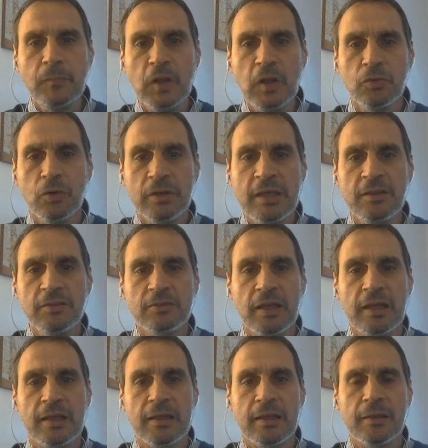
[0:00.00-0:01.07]
So yes,
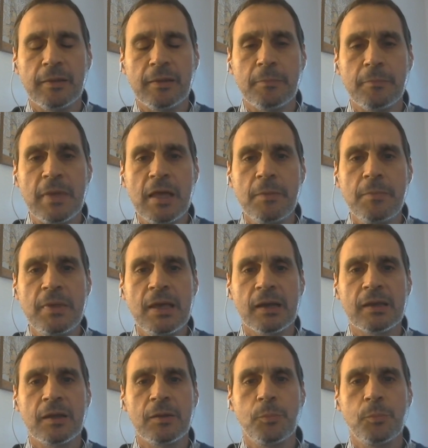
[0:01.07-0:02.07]
maybe we